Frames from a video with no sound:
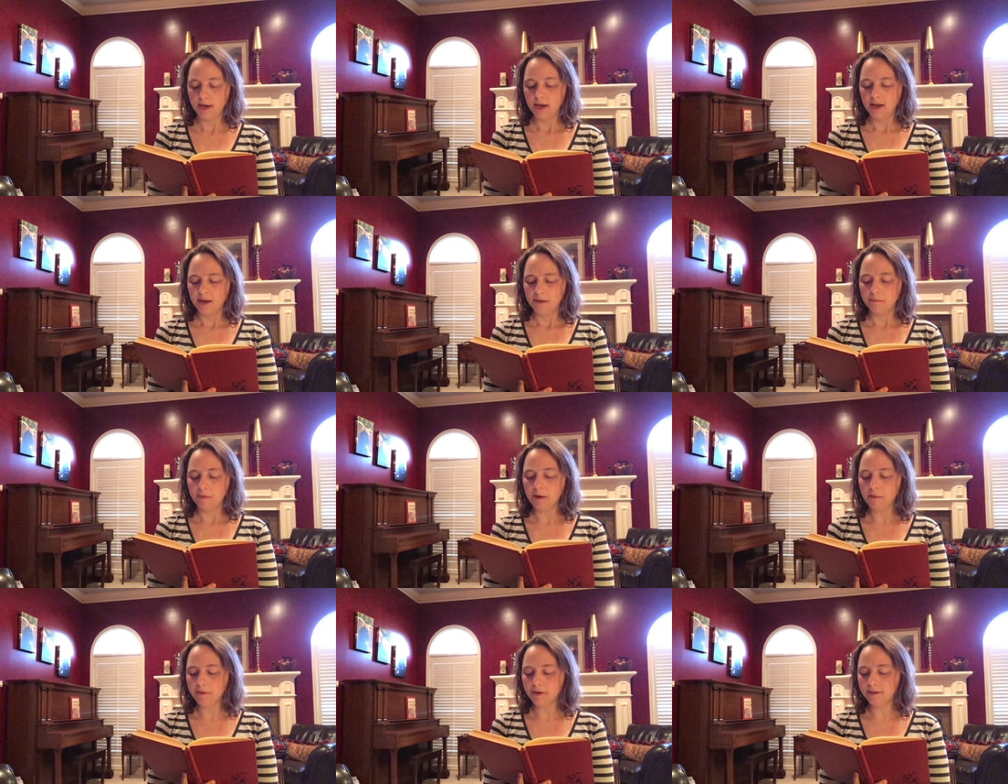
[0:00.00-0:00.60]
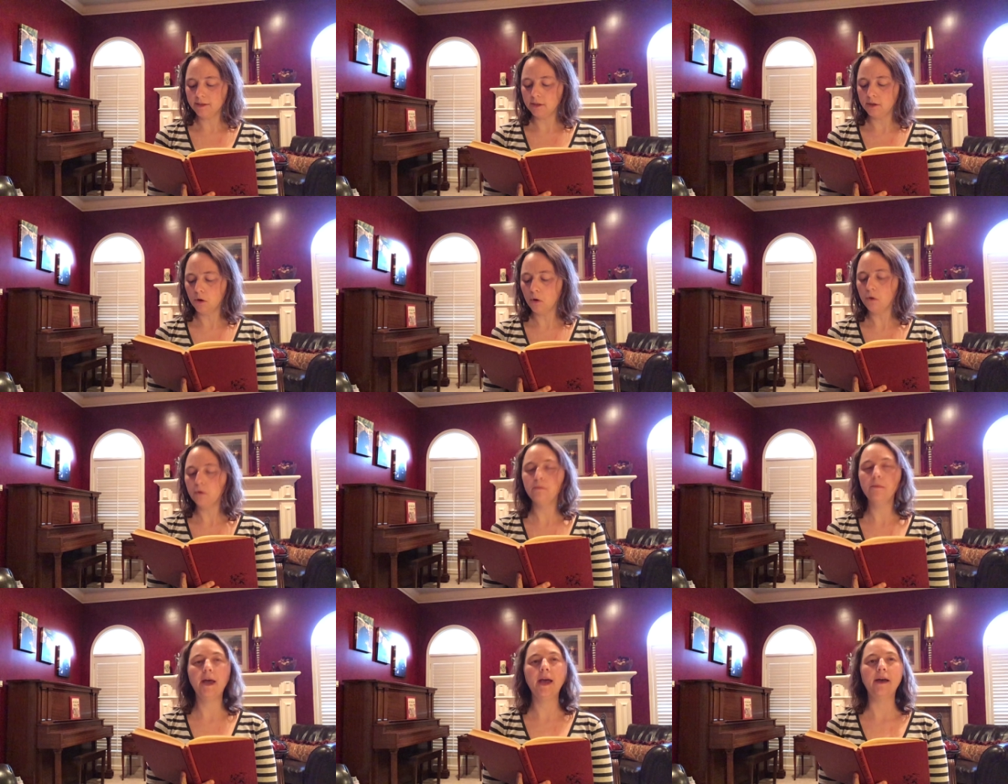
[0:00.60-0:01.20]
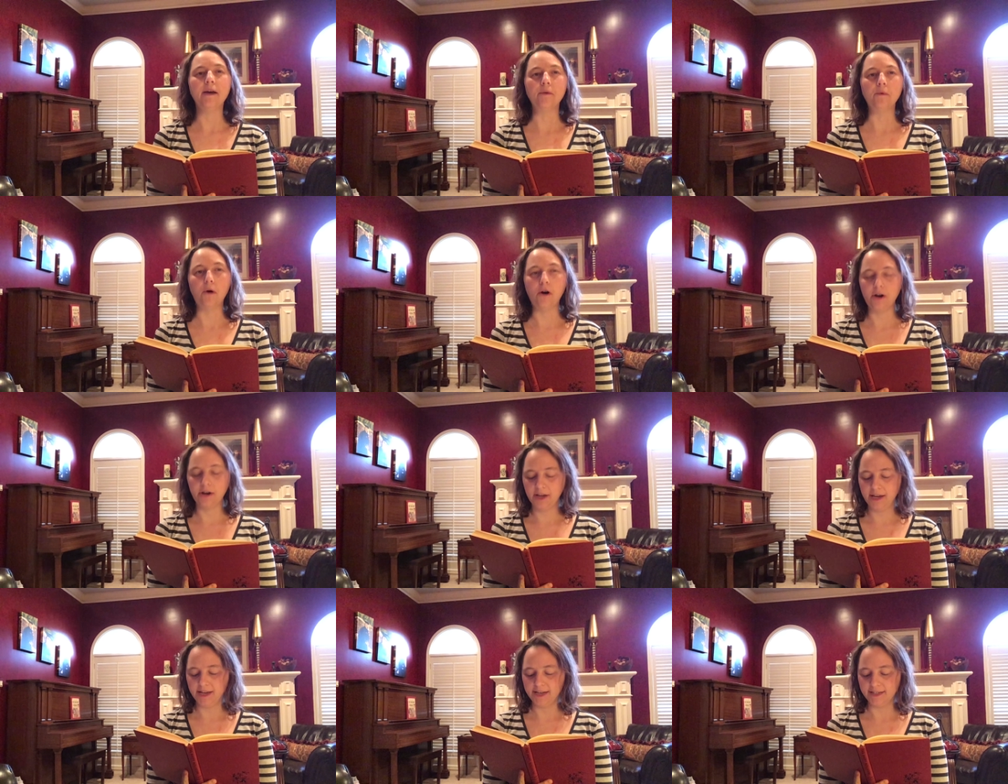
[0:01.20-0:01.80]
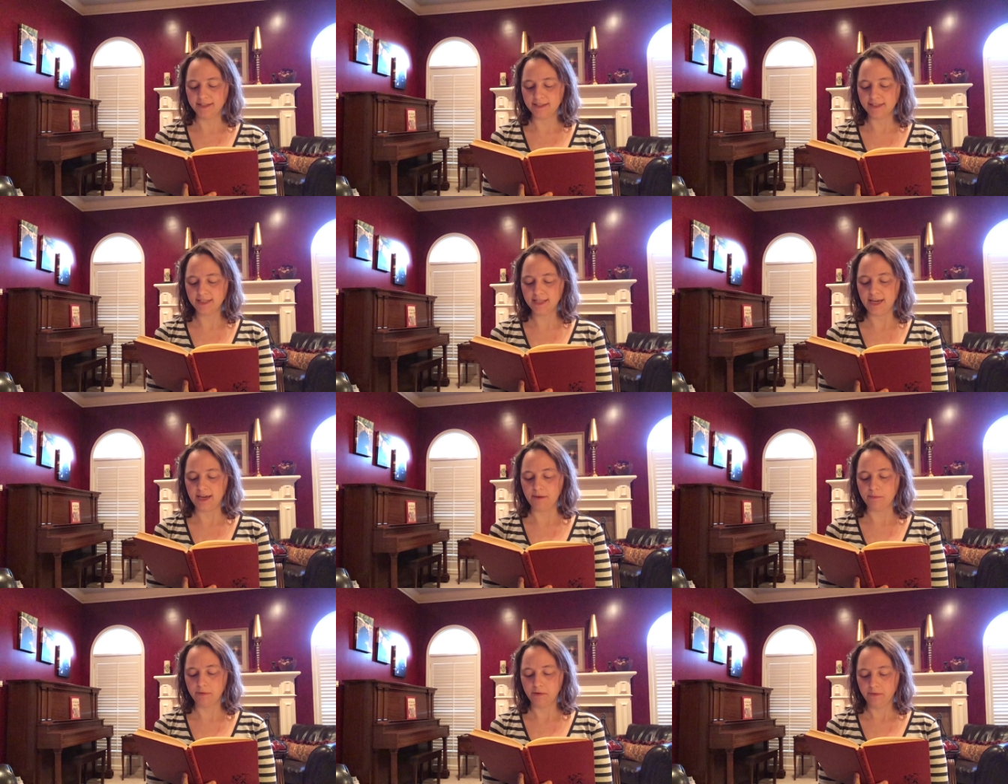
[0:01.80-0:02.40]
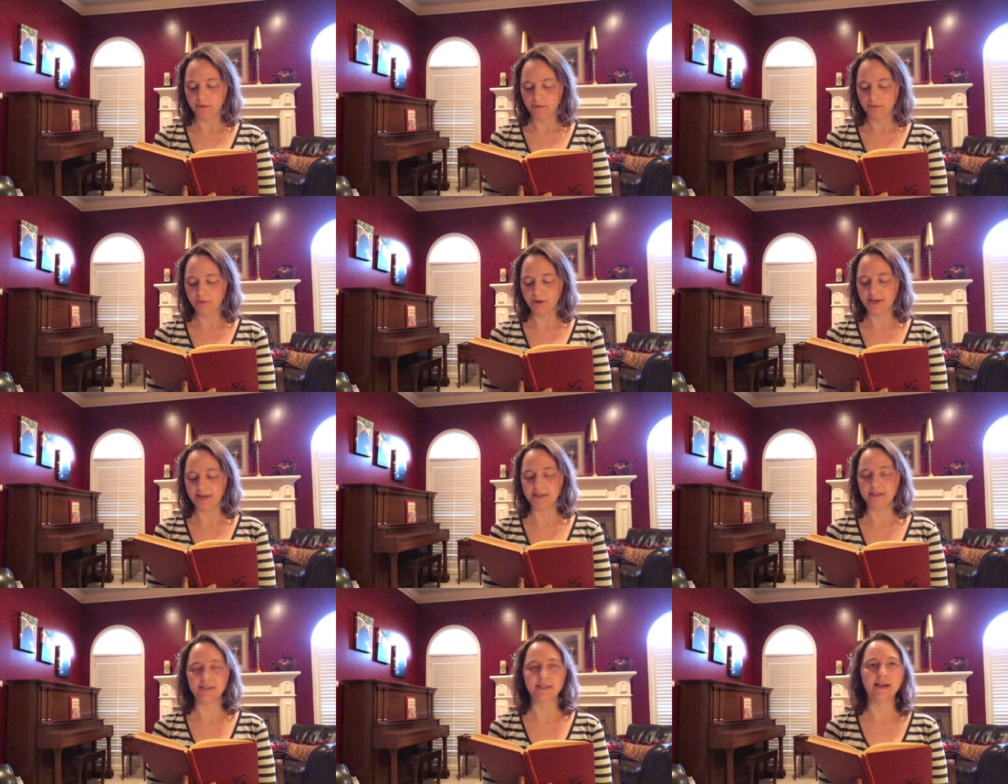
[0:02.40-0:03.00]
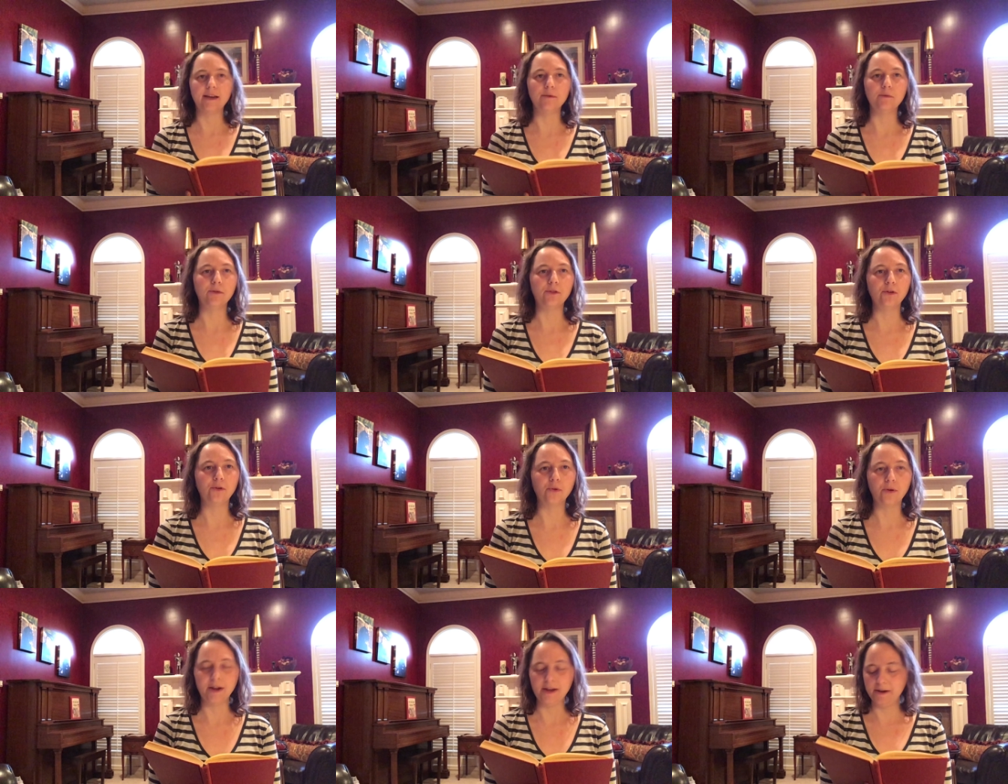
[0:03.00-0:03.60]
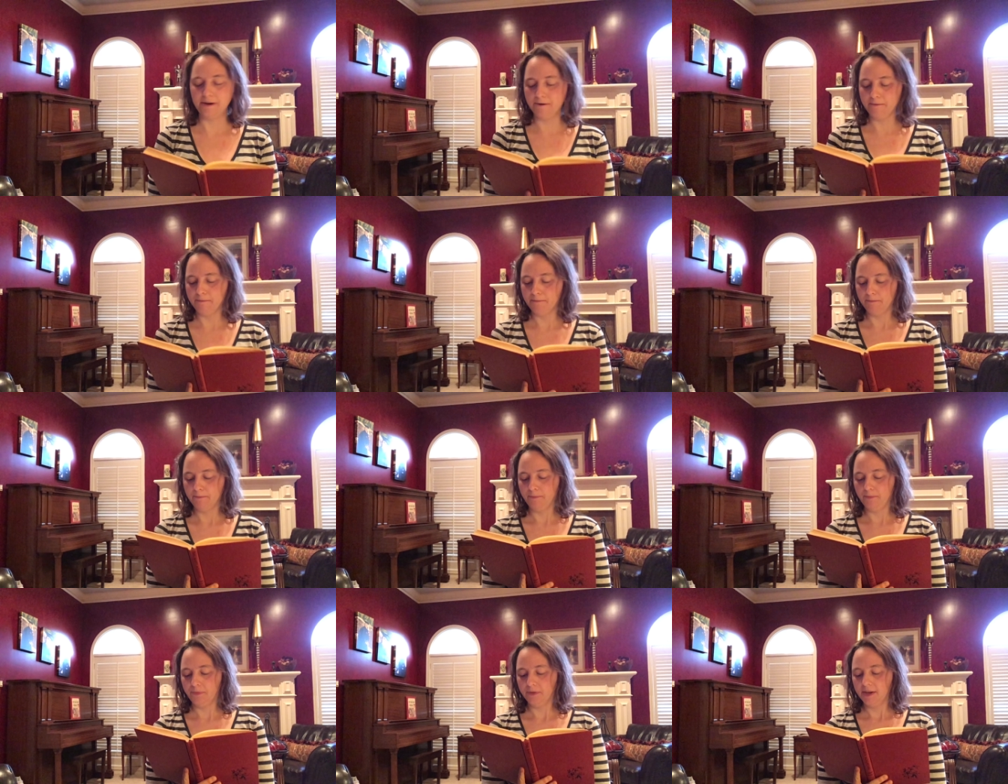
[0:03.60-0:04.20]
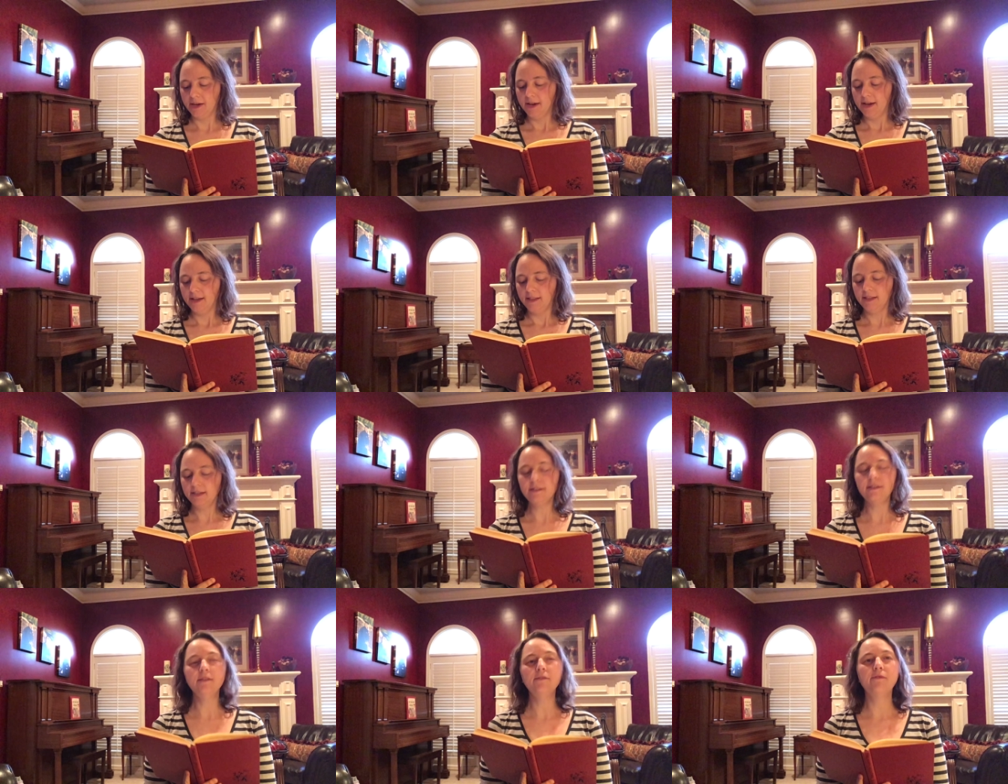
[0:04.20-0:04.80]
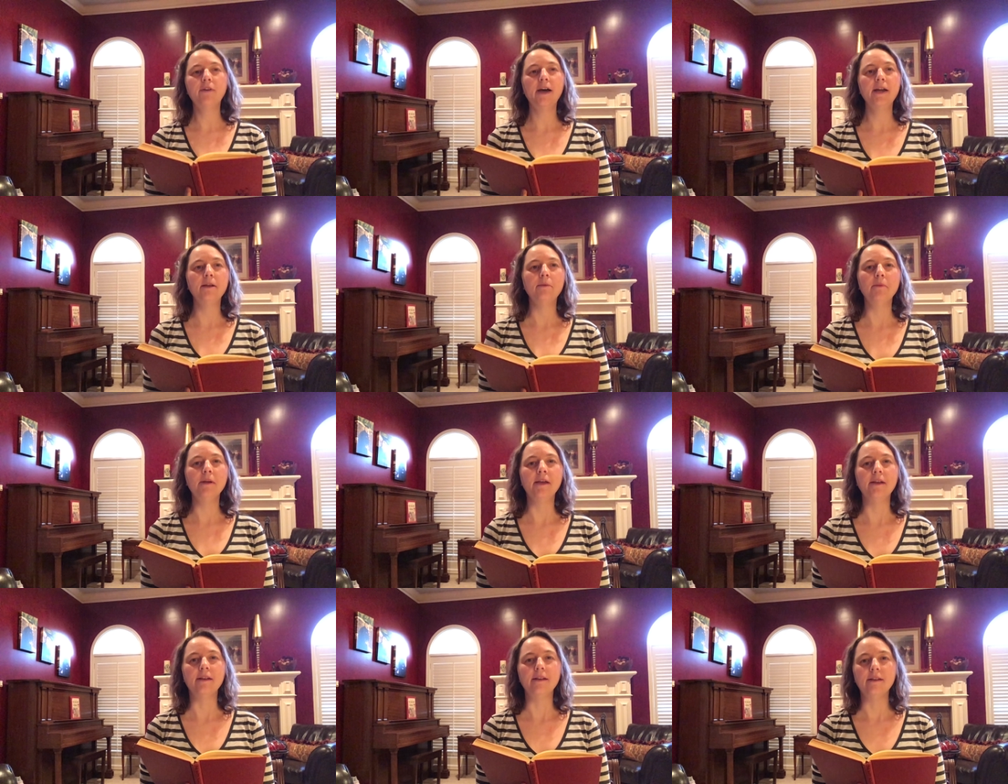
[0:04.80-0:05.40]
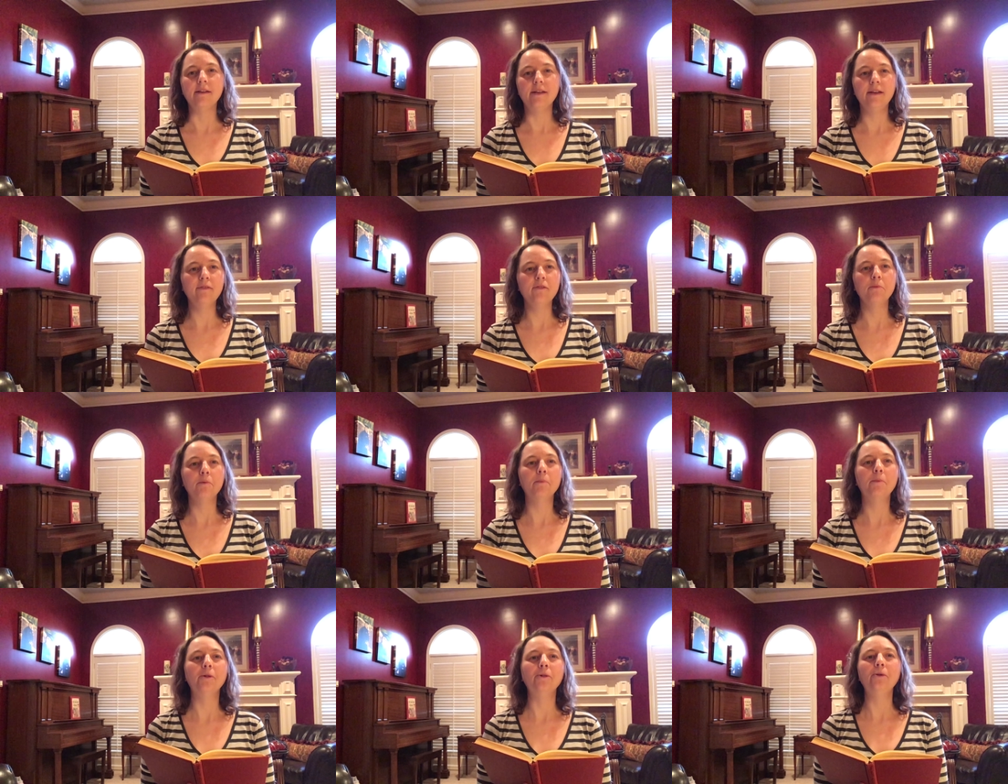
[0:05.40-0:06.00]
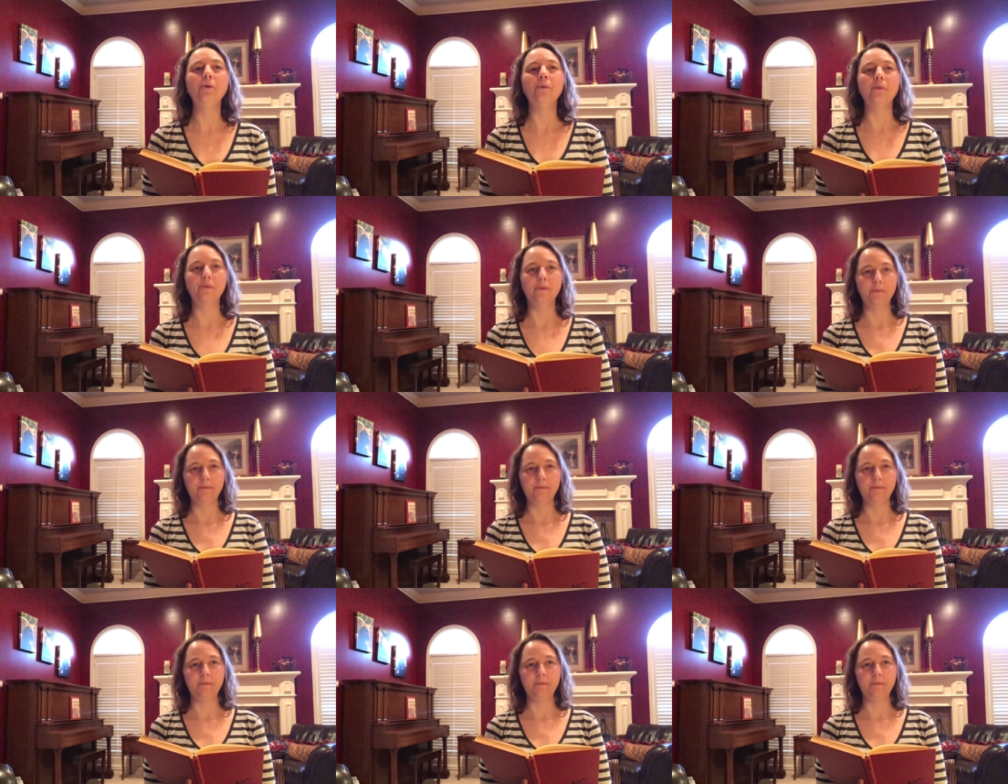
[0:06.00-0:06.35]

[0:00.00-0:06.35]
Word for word: Maybe it's the old man walking in his sleep, Ricky said with a grin. Let's invite him in and give him a balloon.